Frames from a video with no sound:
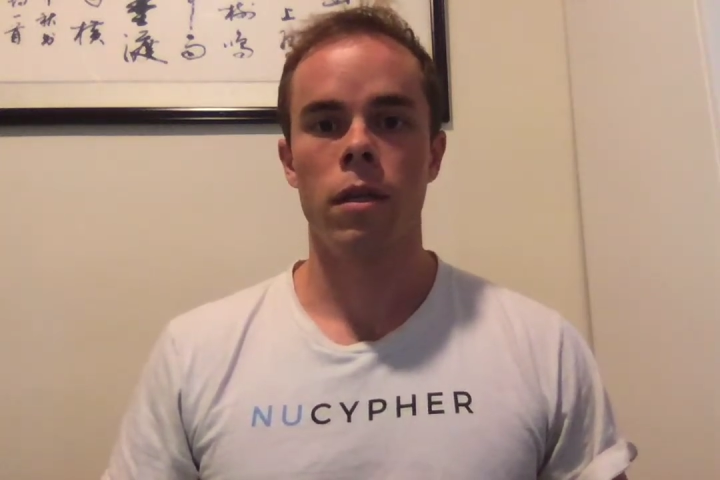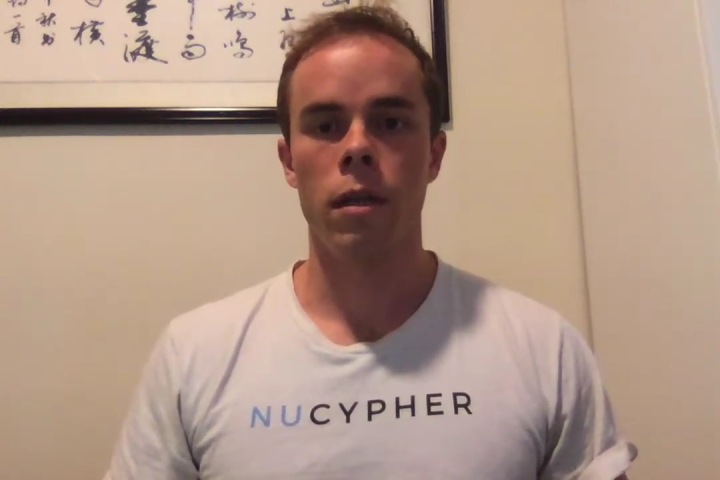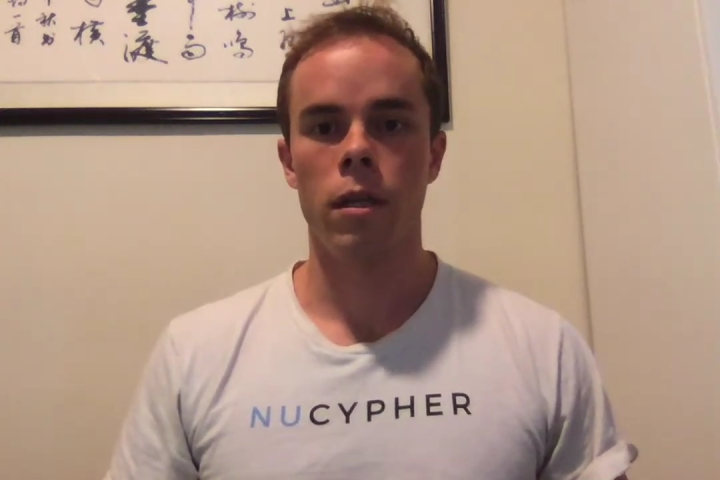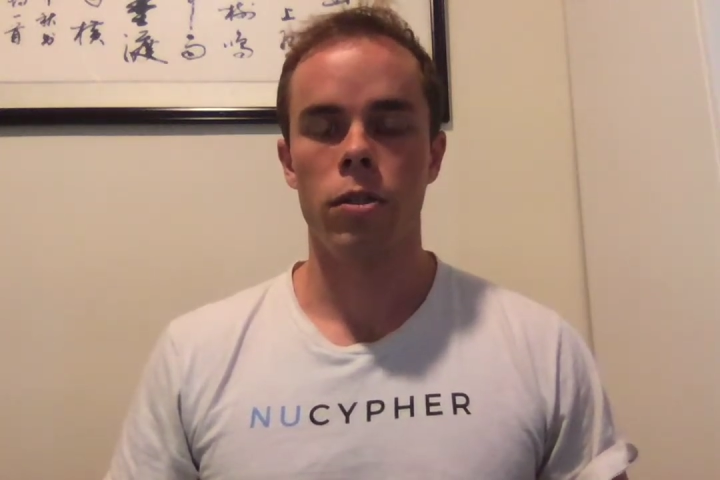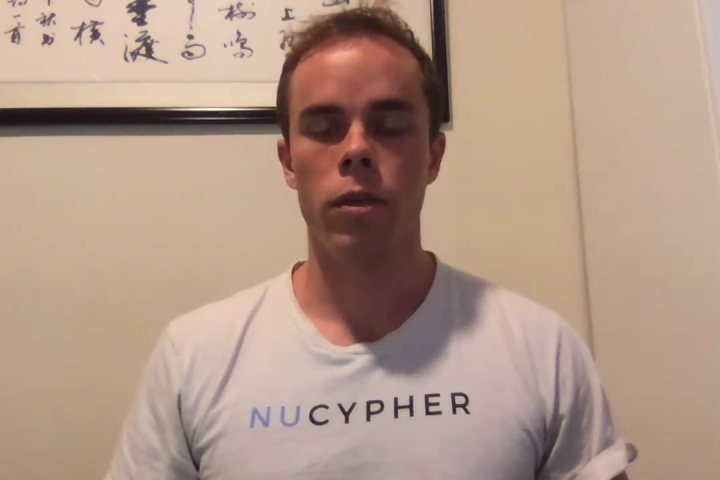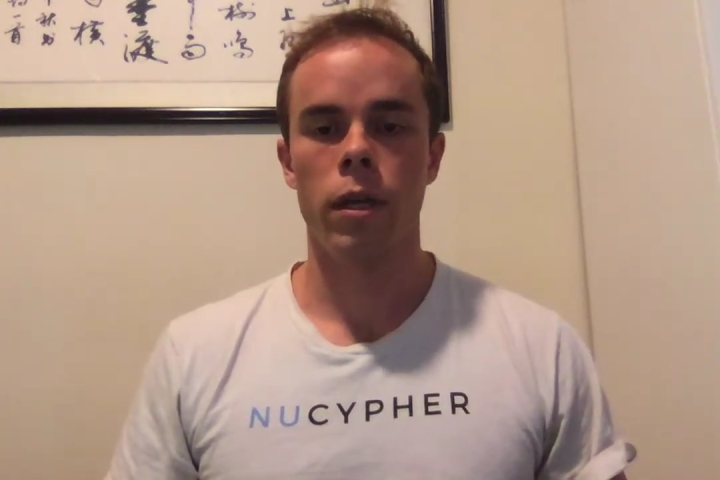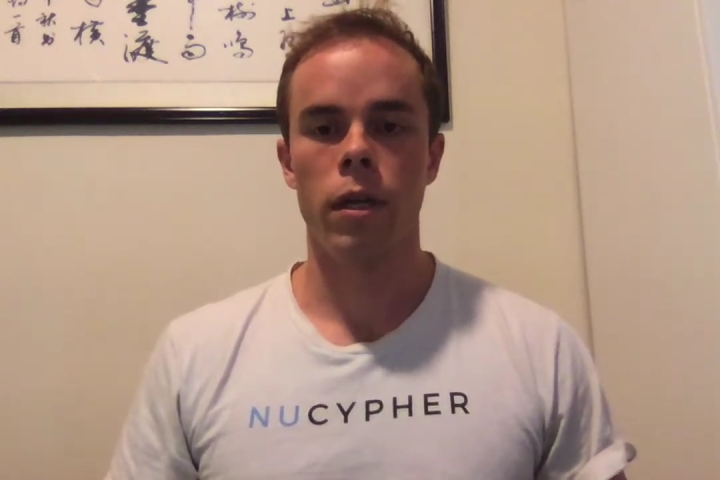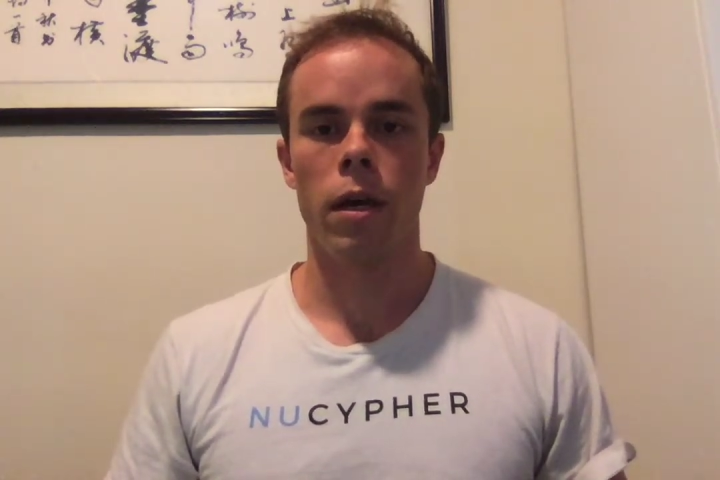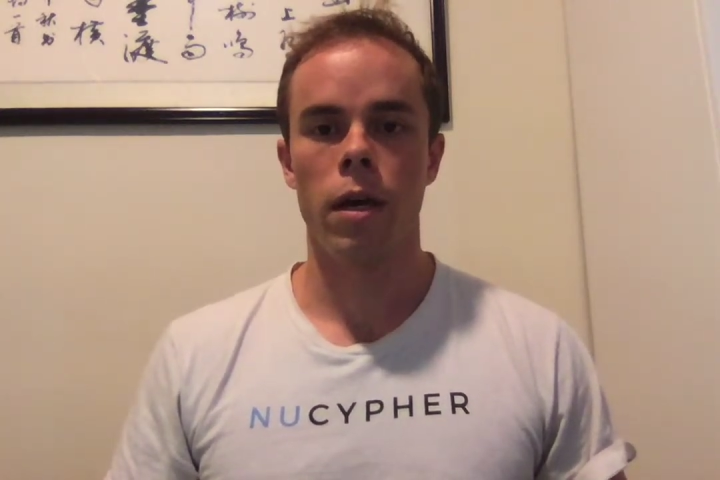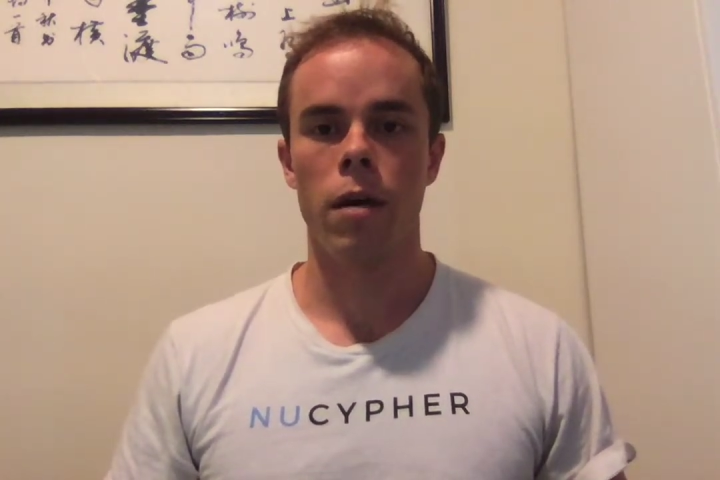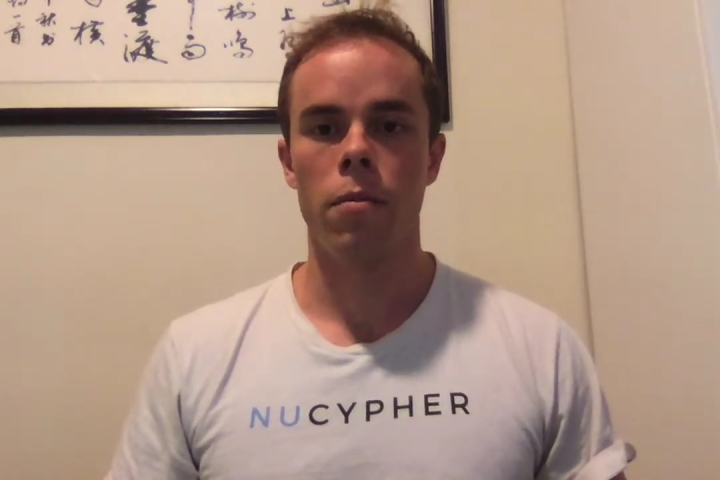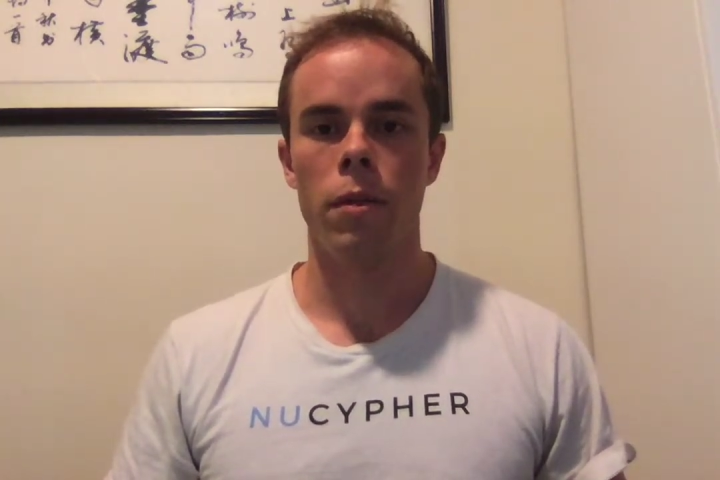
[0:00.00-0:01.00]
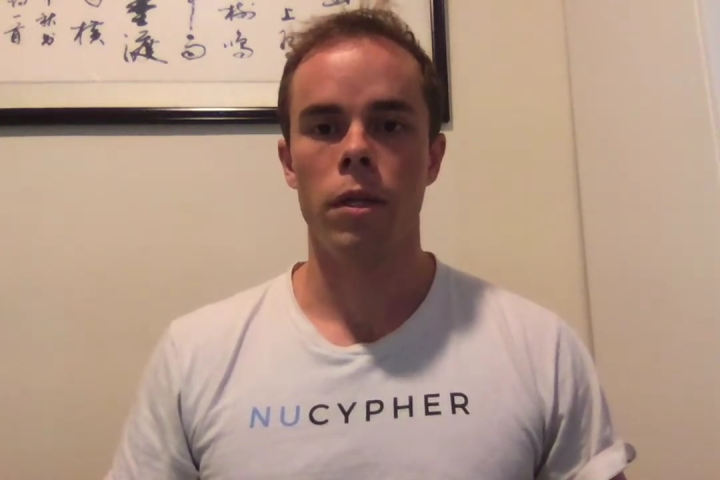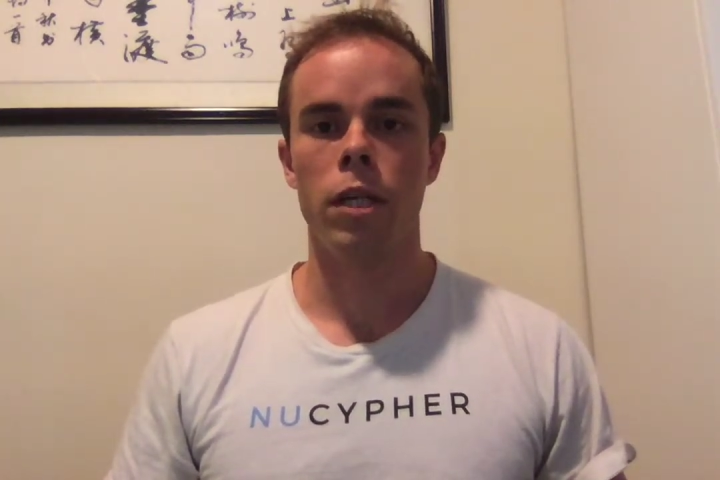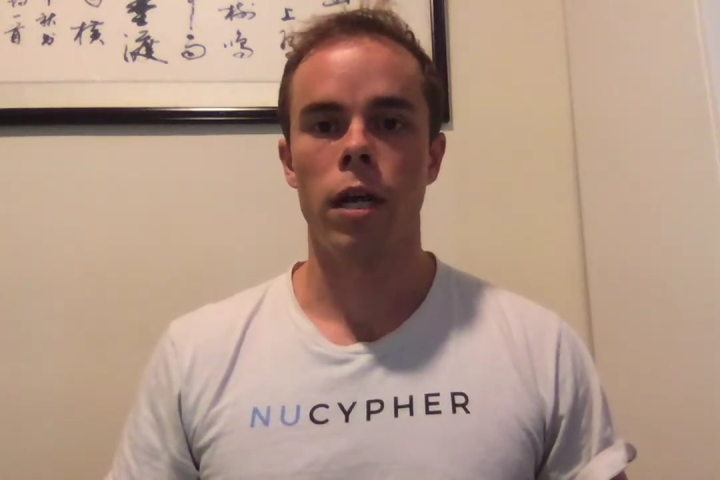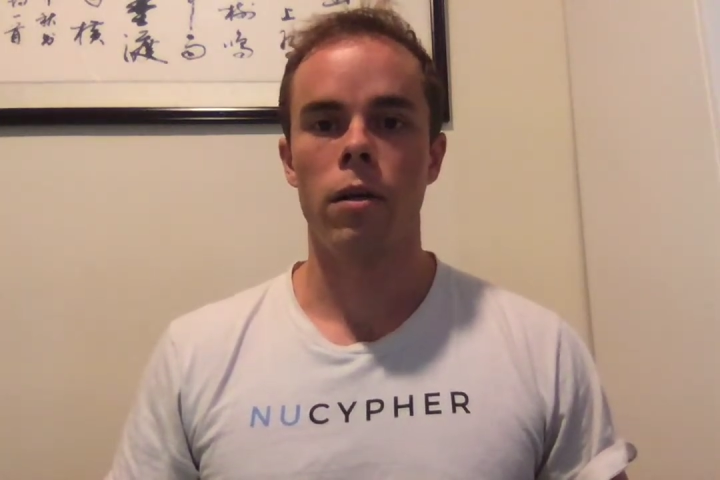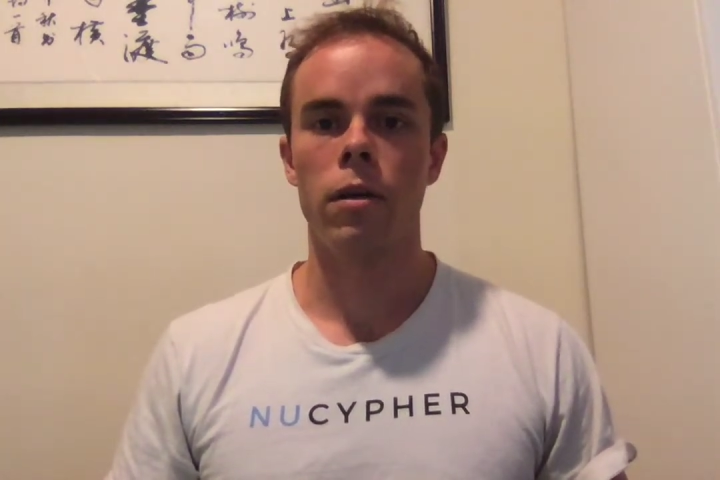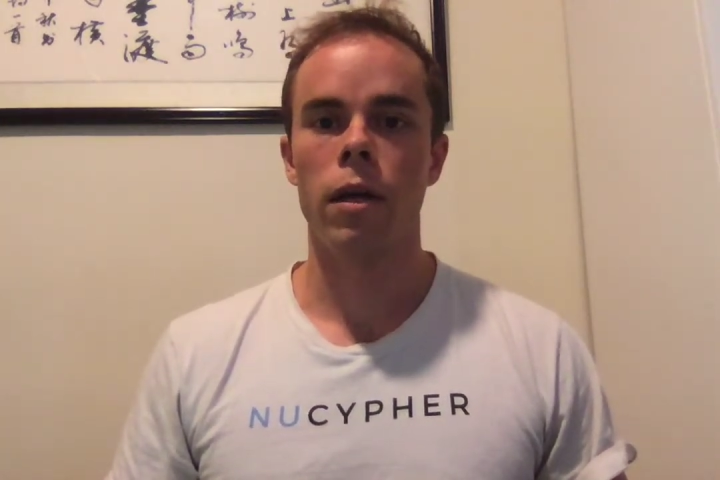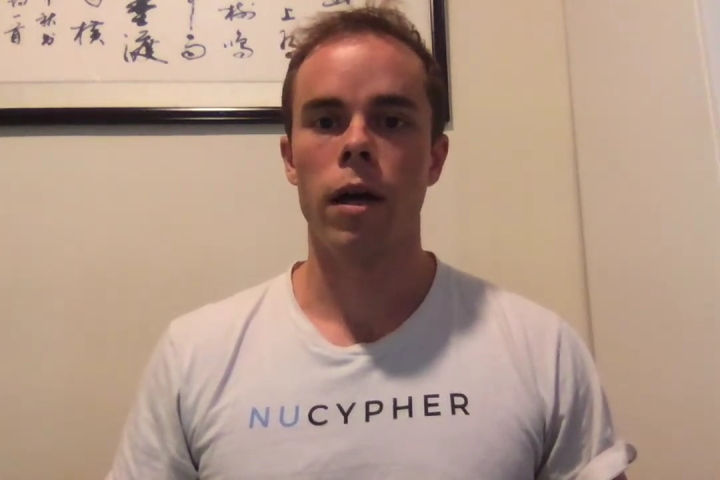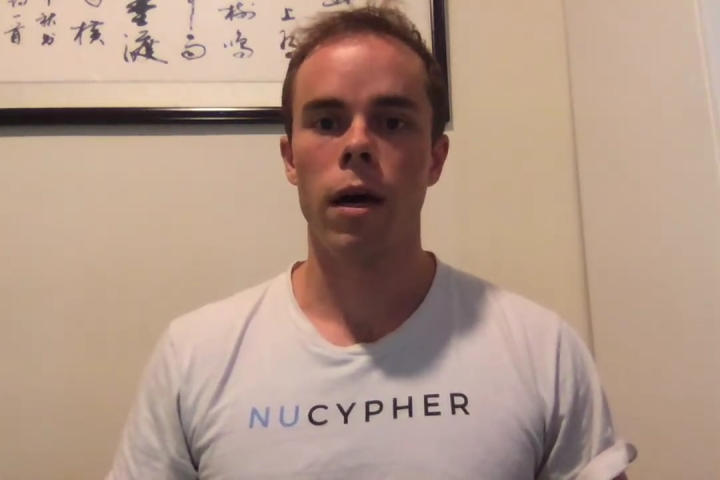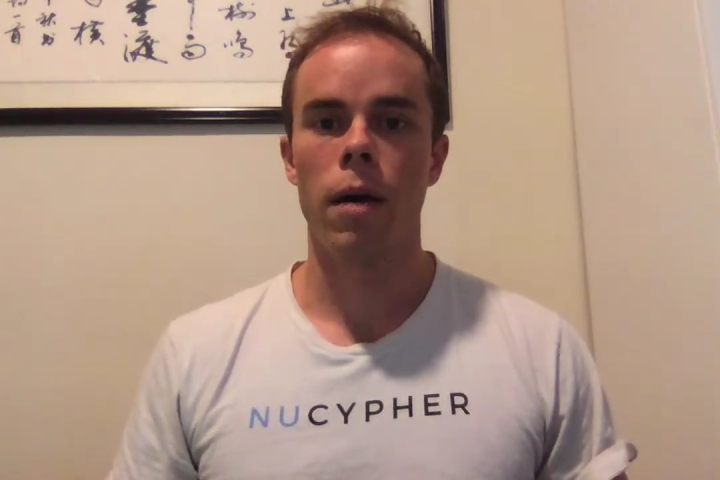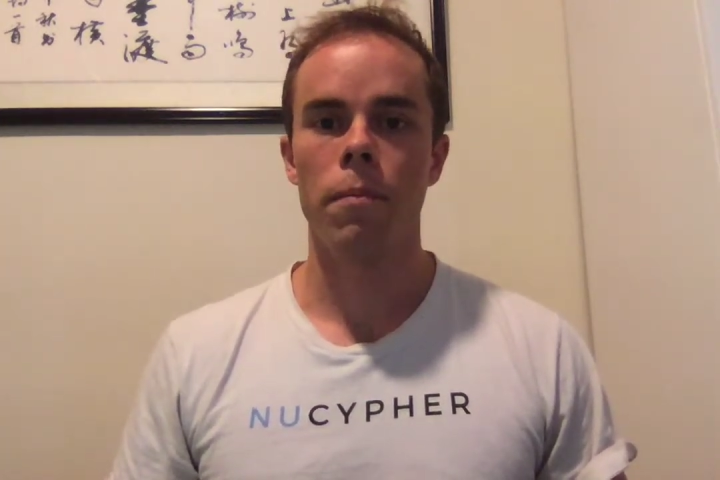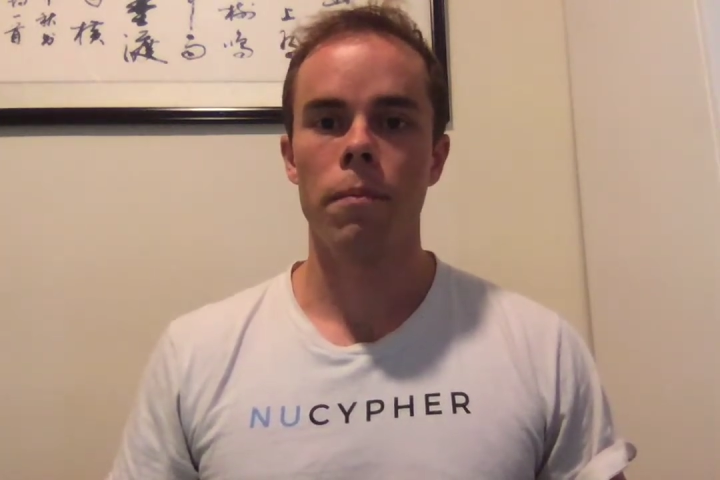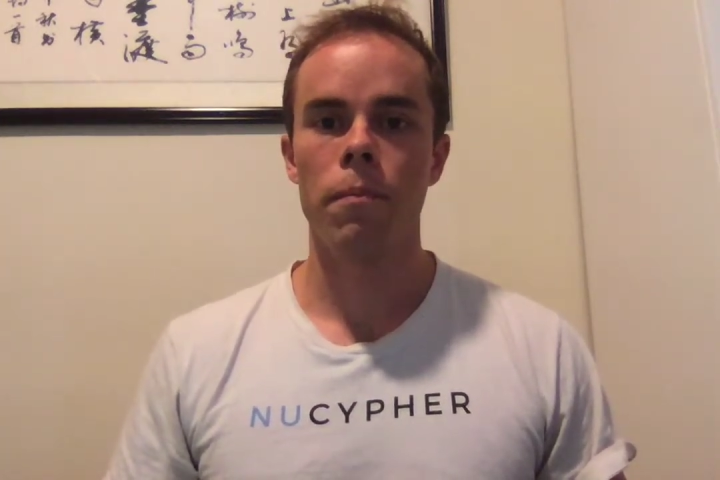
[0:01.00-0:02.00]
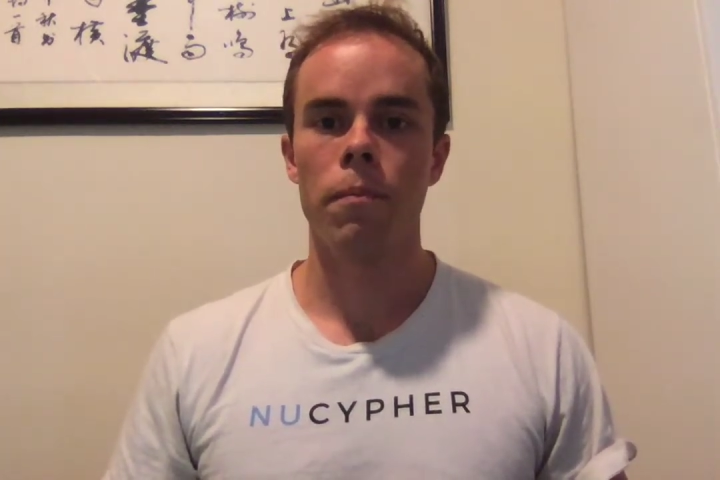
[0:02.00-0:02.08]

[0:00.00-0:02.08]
industry um, in general. Um,